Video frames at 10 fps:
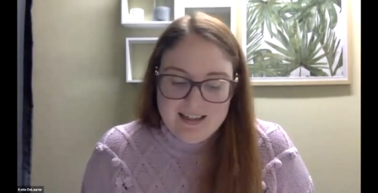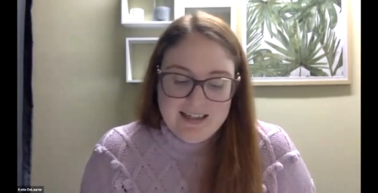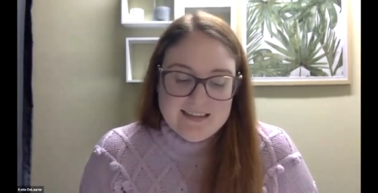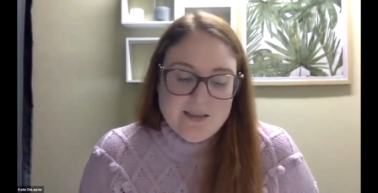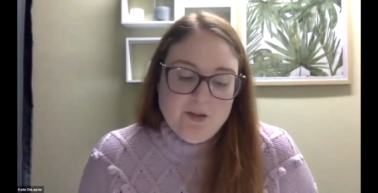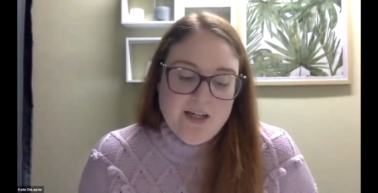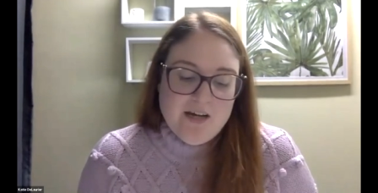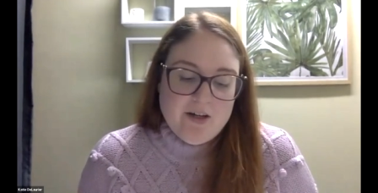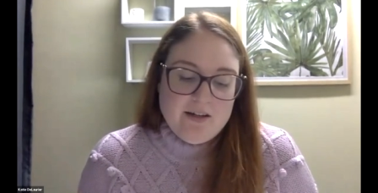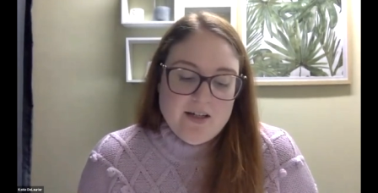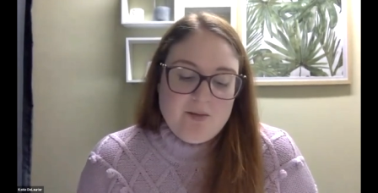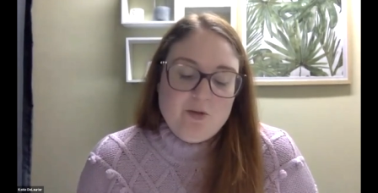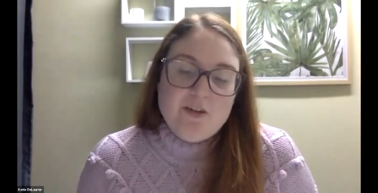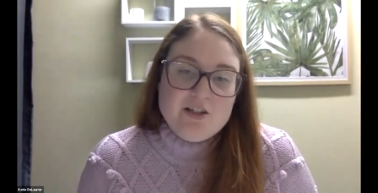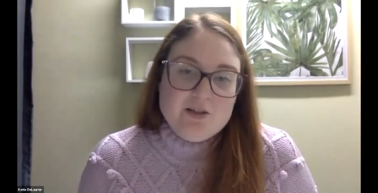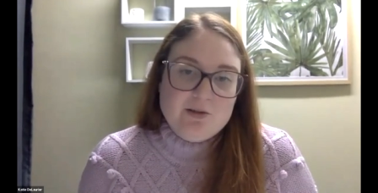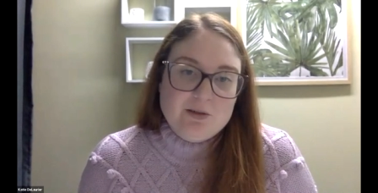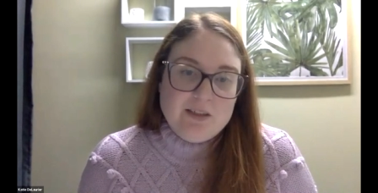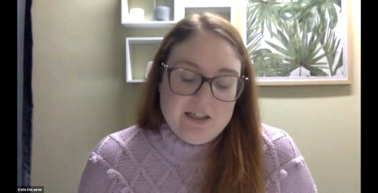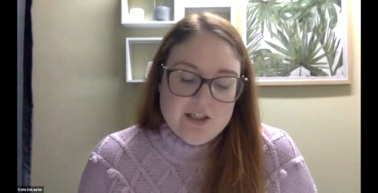Next up, we have our Young Professional
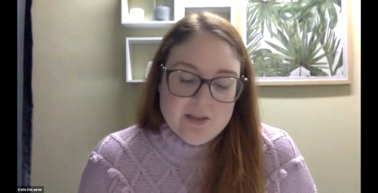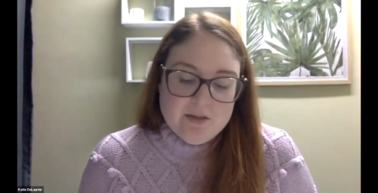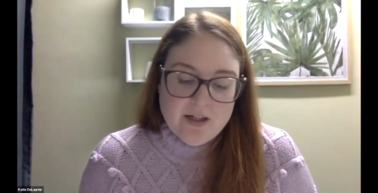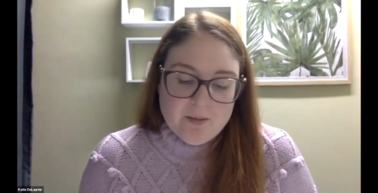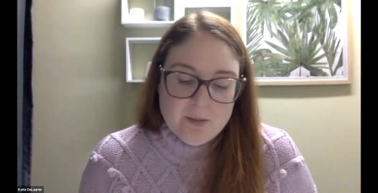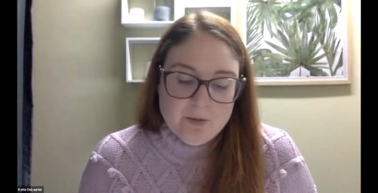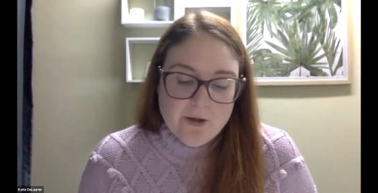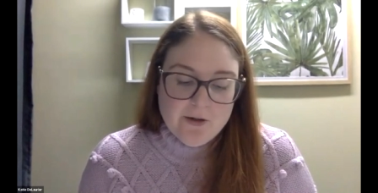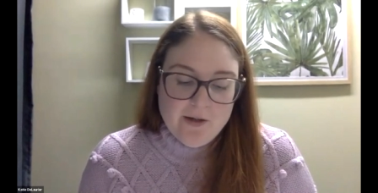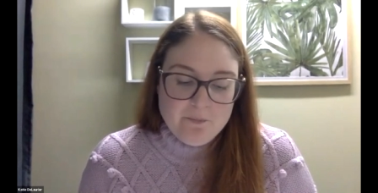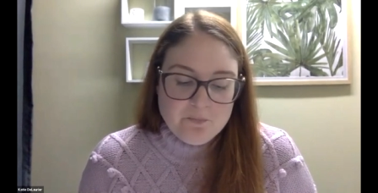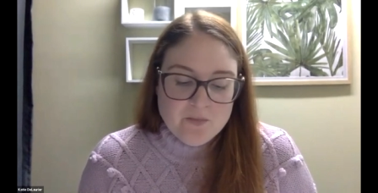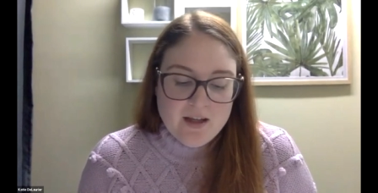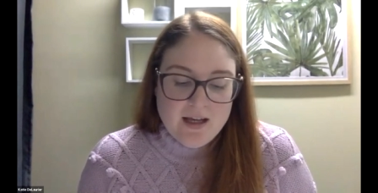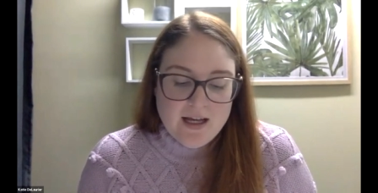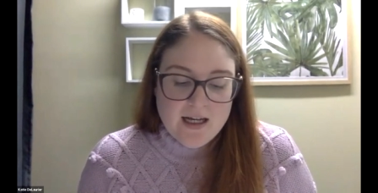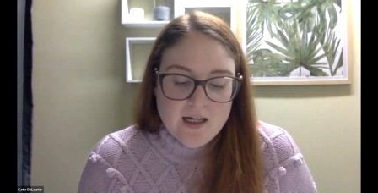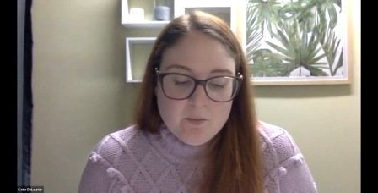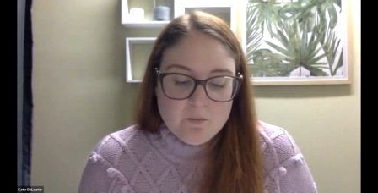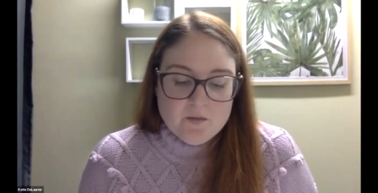Leadership Development Program.
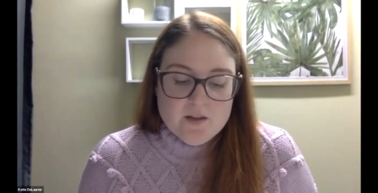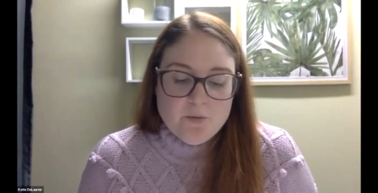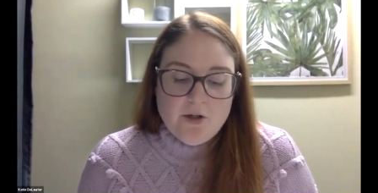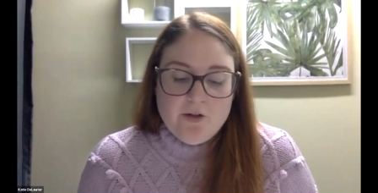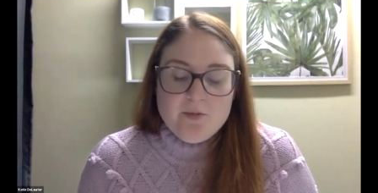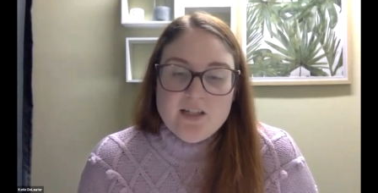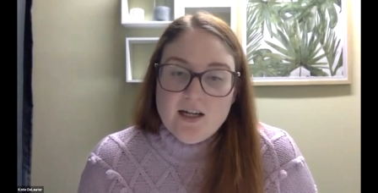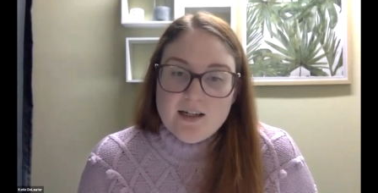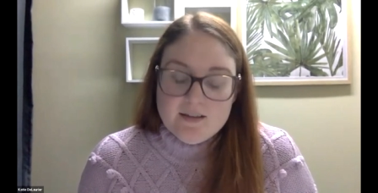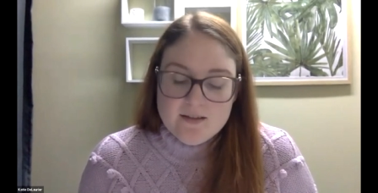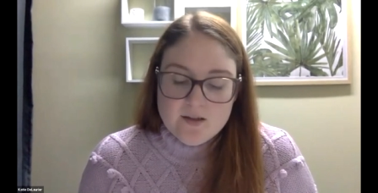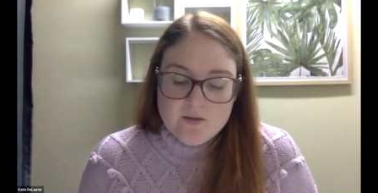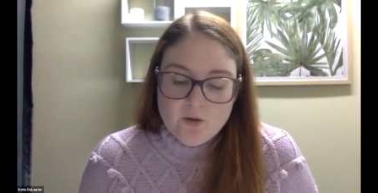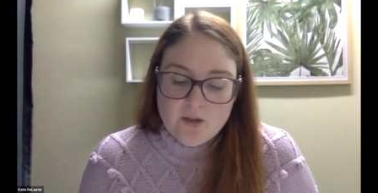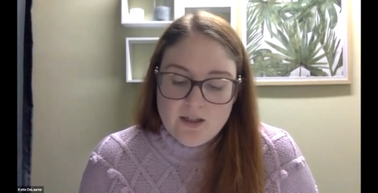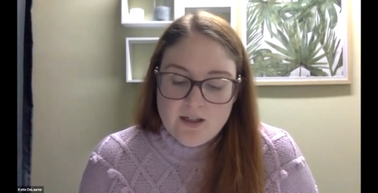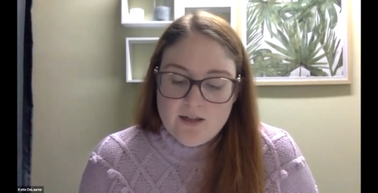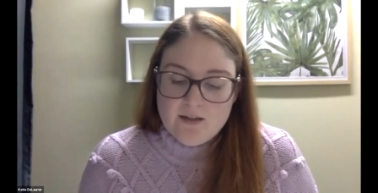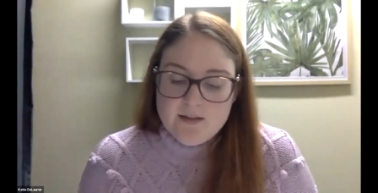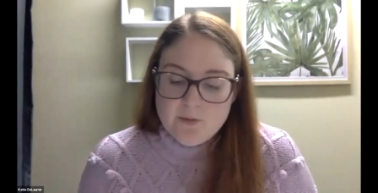This program targets the 40 and
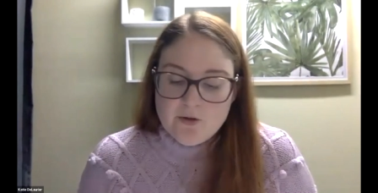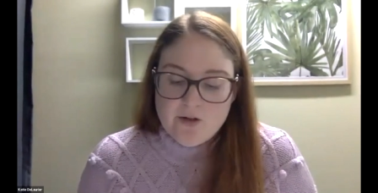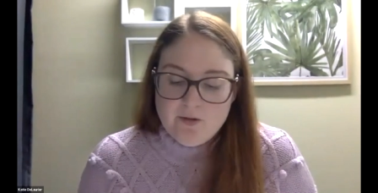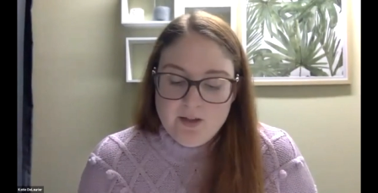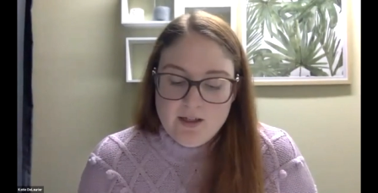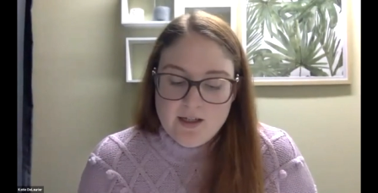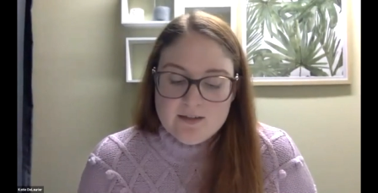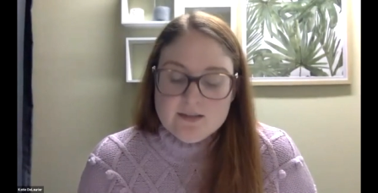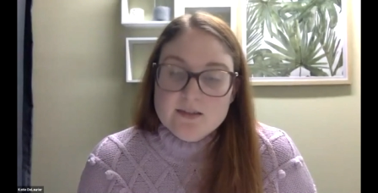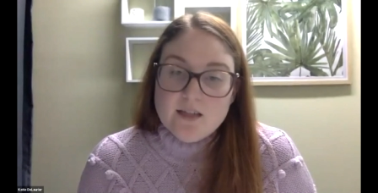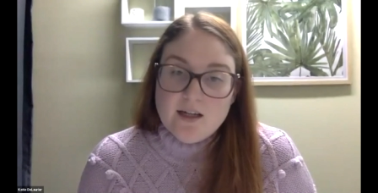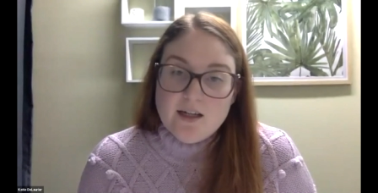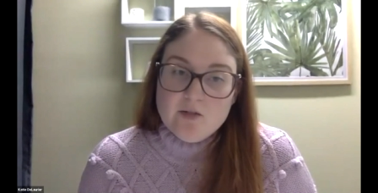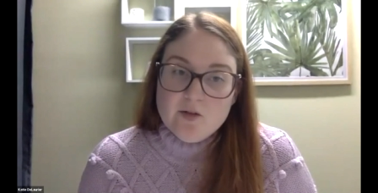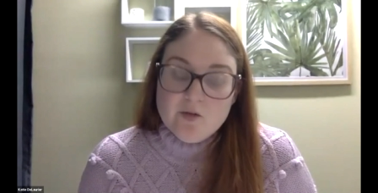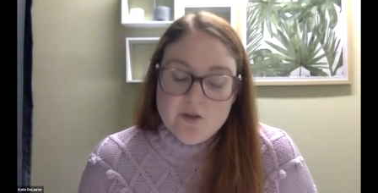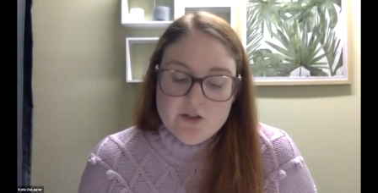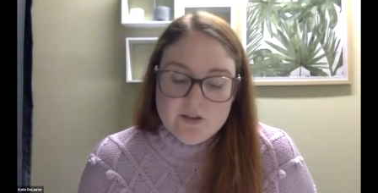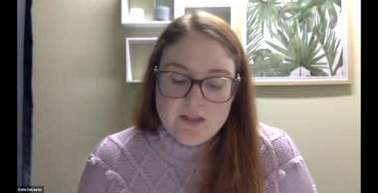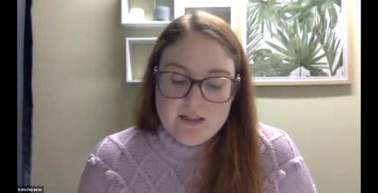under demographic and is designed for
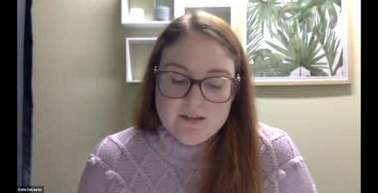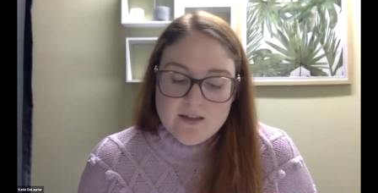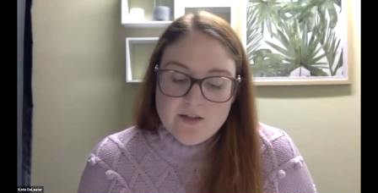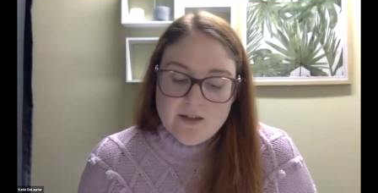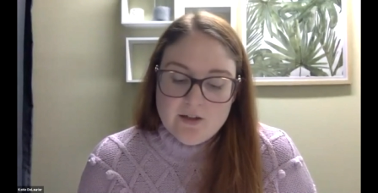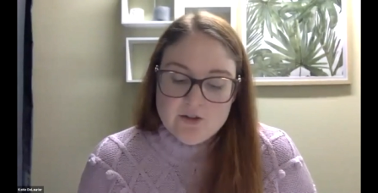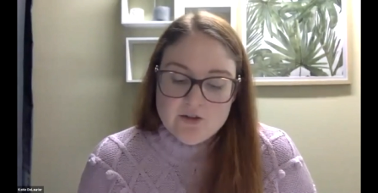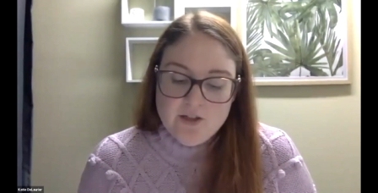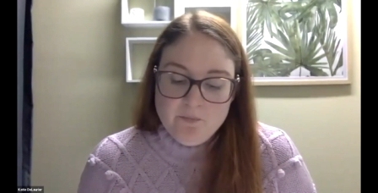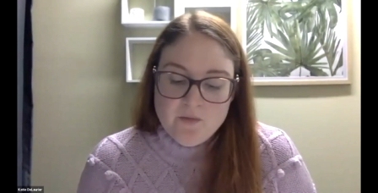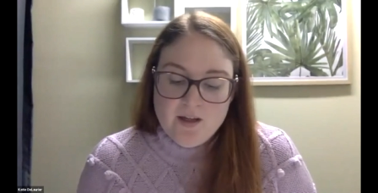future leaders of our industry.